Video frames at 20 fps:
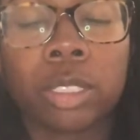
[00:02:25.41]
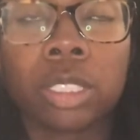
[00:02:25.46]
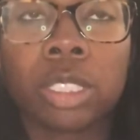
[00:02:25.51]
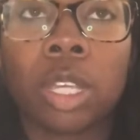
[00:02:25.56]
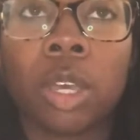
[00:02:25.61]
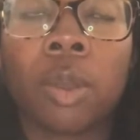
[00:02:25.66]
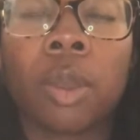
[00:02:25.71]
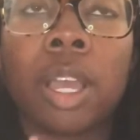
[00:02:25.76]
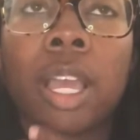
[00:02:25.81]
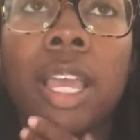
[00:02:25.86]

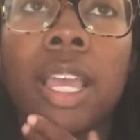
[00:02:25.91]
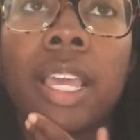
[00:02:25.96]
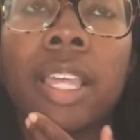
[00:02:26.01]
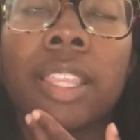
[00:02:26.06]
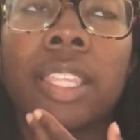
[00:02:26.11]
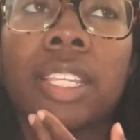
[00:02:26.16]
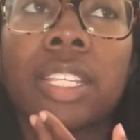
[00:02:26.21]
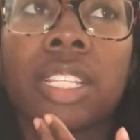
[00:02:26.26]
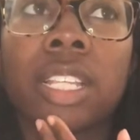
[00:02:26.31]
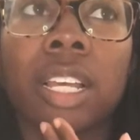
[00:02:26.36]
So
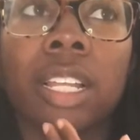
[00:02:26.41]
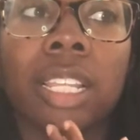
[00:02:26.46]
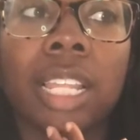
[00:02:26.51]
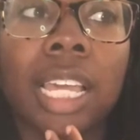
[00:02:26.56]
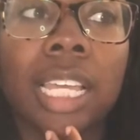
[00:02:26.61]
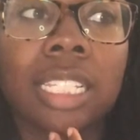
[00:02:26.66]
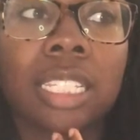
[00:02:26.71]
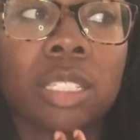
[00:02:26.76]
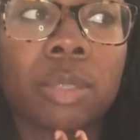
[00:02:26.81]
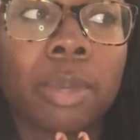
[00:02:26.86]
these shell
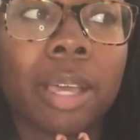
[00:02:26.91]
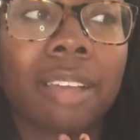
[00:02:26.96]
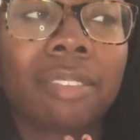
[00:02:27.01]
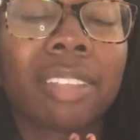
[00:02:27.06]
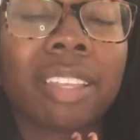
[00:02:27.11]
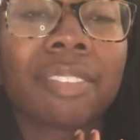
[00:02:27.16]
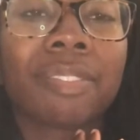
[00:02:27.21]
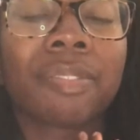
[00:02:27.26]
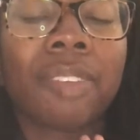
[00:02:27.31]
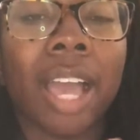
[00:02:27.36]
alliances will have
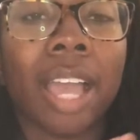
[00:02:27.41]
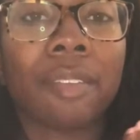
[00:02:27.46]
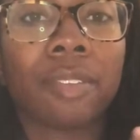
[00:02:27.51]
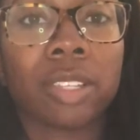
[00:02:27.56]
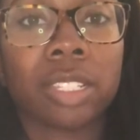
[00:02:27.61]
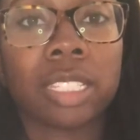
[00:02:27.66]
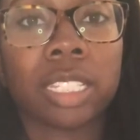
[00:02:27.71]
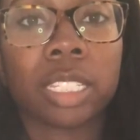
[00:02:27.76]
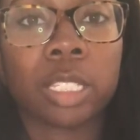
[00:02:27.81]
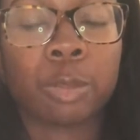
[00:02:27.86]
like 5 or
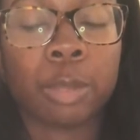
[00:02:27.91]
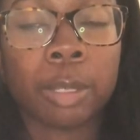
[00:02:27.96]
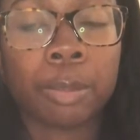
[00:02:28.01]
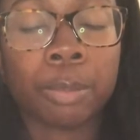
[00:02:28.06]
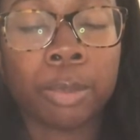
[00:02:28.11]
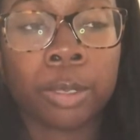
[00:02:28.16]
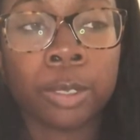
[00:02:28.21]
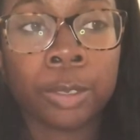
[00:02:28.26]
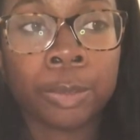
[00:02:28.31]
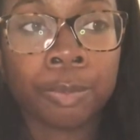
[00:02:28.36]
6
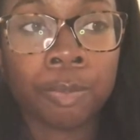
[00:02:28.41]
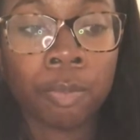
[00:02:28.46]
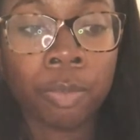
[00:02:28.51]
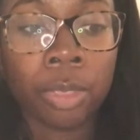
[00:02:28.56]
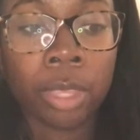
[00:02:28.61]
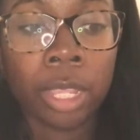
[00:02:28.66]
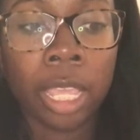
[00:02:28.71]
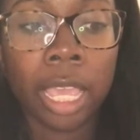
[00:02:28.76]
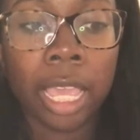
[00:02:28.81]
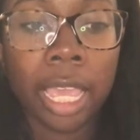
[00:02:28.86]
people,
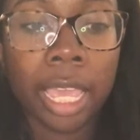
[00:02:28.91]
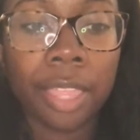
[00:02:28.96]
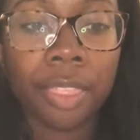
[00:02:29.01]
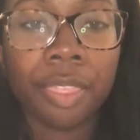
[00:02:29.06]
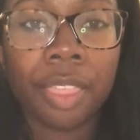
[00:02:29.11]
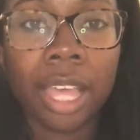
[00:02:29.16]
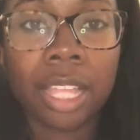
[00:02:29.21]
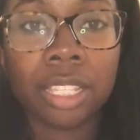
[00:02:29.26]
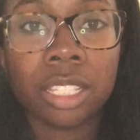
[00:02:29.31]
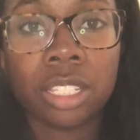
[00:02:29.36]

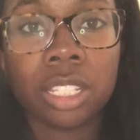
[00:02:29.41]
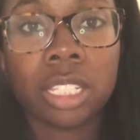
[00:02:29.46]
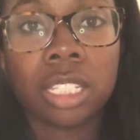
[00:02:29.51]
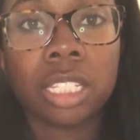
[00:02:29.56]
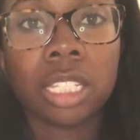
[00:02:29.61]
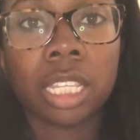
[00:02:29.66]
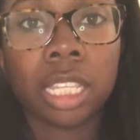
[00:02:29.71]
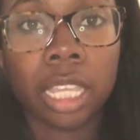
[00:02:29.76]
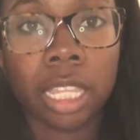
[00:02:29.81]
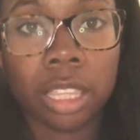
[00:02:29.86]
and that's
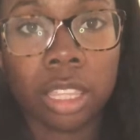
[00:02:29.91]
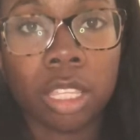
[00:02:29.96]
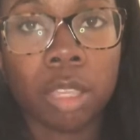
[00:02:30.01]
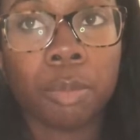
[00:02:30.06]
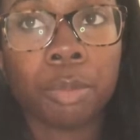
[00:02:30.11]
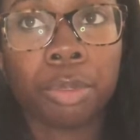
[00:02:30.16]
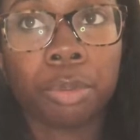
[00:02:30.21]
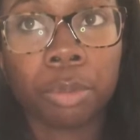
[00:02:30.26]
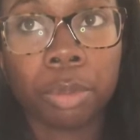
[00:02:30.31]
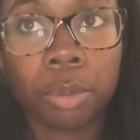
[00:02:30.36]
just to get
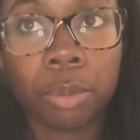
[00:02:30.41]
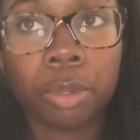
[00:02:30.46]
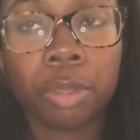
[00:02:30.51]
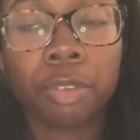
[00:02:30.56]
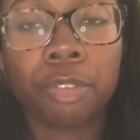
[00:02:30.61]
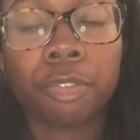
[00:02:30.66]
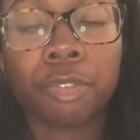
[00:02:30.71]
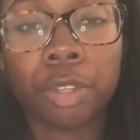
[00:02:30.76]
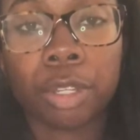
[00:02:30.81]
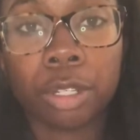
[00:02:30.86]
them through the
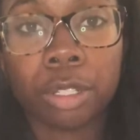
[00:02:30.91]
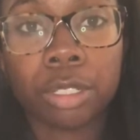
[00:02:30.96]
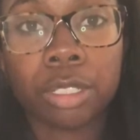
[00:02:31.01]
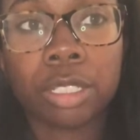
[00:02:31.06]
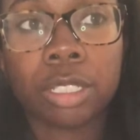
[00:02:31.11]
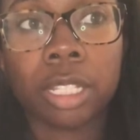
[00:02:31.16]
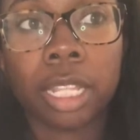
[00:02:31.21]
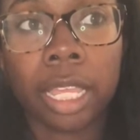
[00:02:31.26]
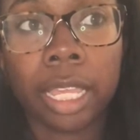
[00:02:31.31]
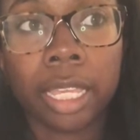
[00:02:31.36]

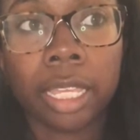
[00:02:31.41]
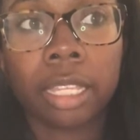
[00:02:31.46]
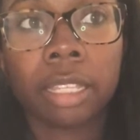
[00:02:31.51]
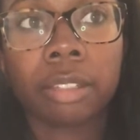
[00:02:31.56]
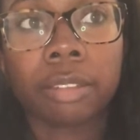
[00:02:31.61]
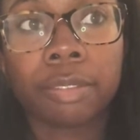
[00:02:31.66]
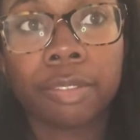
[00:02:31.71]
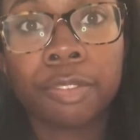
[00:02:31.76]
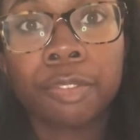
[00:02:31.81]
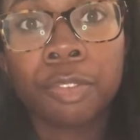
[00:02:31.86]
first like
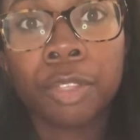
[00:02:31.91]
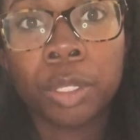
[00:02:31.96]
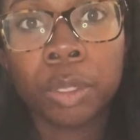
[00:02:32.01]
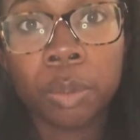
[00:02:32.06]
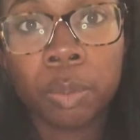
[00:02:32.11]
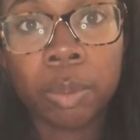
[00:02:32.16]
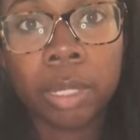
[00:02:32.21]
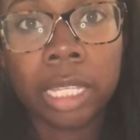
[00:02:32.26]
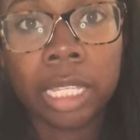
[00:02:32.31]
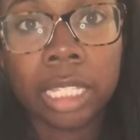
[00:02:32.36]
few
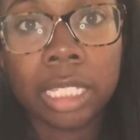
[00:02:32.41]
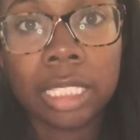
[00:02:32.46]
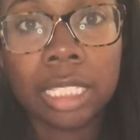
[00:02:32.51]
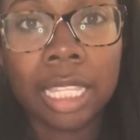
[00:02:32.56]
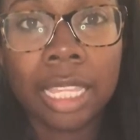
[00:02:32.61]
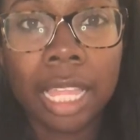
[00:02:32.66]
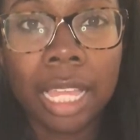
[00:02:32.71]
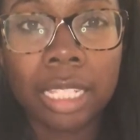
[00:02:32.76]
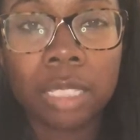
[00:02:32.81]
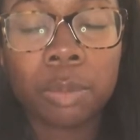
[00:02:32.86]
weeks.
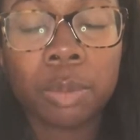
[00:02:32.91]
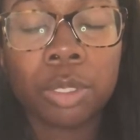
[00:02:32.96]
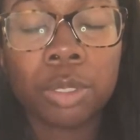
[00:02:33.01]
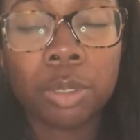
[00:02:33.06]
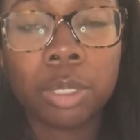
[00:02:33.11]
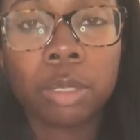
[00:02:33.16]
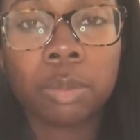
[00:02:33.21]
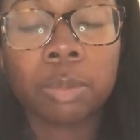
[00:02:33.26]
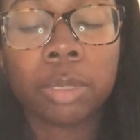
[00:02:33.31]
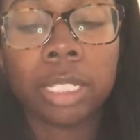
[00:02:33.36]
And that's when you
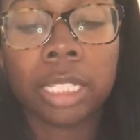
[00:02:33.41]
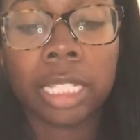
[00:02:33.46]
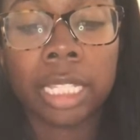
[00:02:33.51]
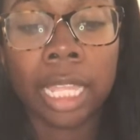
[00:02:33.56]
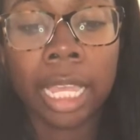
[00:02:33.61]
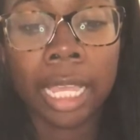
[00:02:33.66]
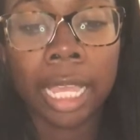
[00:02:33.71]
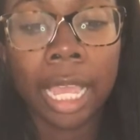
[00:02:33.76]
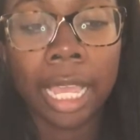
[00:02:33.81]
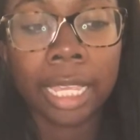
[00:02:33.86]
can really,
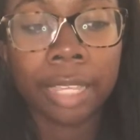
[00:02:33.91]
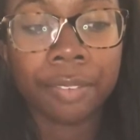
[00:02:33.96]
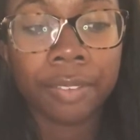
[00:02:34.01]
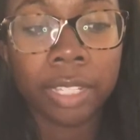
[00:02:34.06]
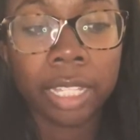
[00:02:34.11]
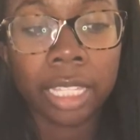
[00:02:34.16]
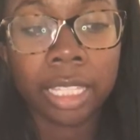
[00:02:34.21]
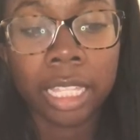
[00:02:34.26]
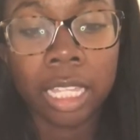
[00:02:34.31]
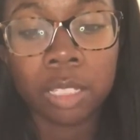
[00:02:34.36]
like, I
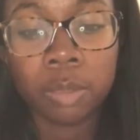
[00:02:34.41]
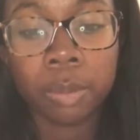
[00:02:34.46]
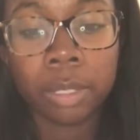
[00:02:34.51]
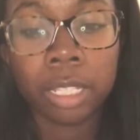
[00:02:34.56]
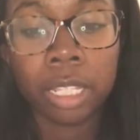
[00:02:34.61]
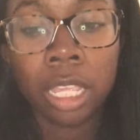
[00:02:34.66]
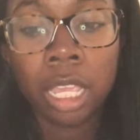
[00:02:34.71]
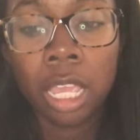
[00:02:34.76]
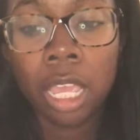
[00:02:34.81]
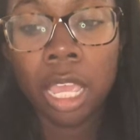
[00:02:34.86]
feel like that's
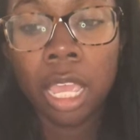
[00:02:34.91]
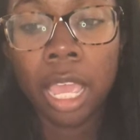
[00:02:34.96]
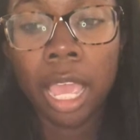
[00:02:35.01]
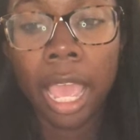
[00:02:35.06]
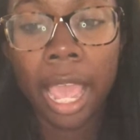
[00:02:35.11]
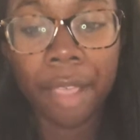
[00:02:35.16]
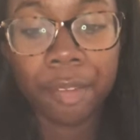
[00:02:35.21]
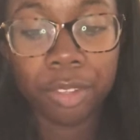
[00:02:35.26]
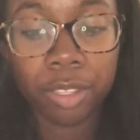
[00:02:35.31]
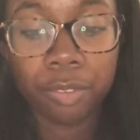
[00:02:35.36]
when,
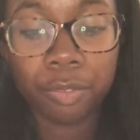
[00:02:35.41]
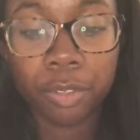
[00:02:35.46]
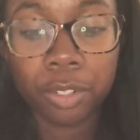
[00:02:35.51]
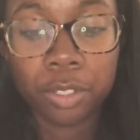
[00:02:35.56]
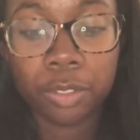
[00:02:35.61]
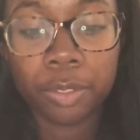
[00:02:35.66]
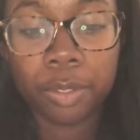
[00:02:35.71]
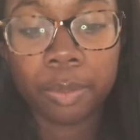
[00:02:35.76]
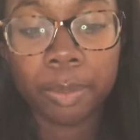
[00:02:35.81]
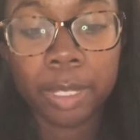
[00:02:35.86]
after the
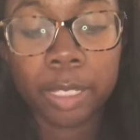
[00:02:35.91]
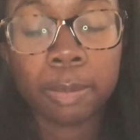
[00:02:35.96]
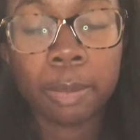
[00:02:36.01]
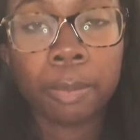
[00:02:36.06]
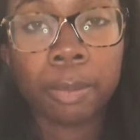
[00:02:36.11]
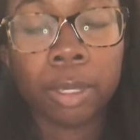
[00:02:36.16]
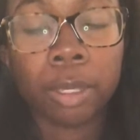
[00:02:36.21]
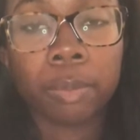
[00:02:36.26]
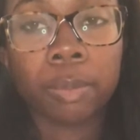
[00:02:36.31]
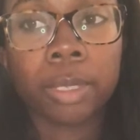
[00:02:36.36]
first few weeks,
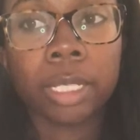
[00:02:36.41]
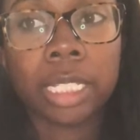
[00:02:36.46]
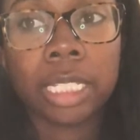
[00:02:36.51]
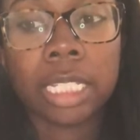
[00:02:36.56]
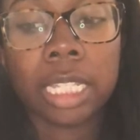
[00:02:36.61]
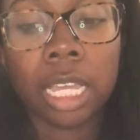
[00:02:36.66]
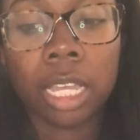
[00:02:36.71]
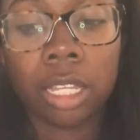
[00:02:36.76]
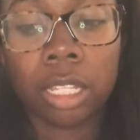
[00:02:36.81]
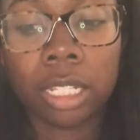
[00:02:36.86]
people can really
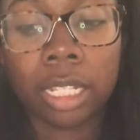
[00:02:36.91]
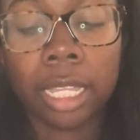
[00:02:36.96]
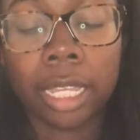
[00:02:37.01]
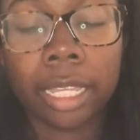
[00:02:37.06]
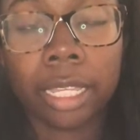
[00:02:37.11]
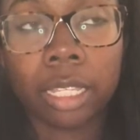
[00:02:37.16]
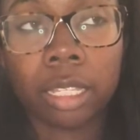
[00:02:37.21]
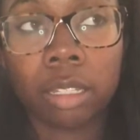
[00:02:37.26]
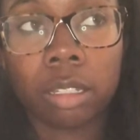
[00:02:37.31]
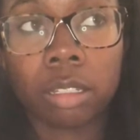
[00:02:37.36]
tell
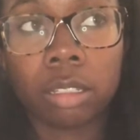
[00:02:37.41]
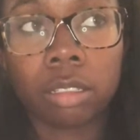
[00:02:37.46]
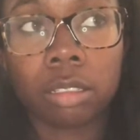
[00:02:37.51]
like